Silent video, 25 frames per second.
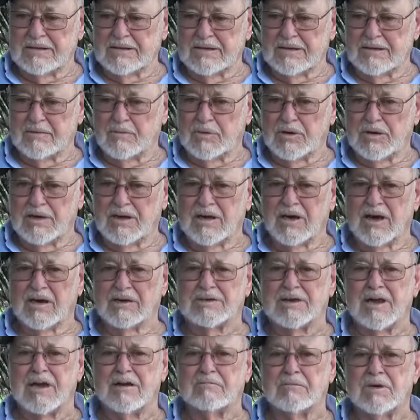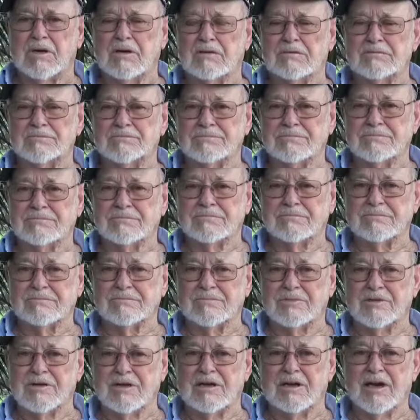when he got that built,
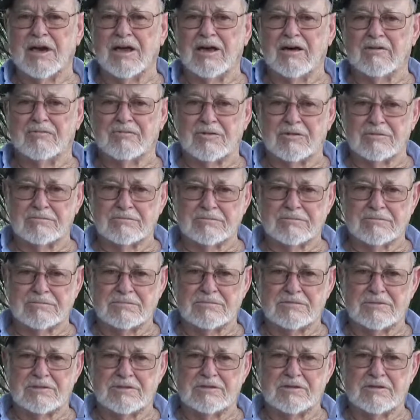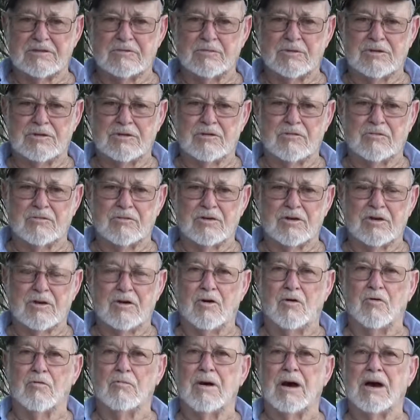he left. He said, we're going to
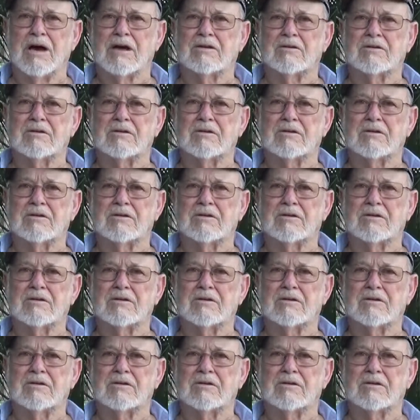go back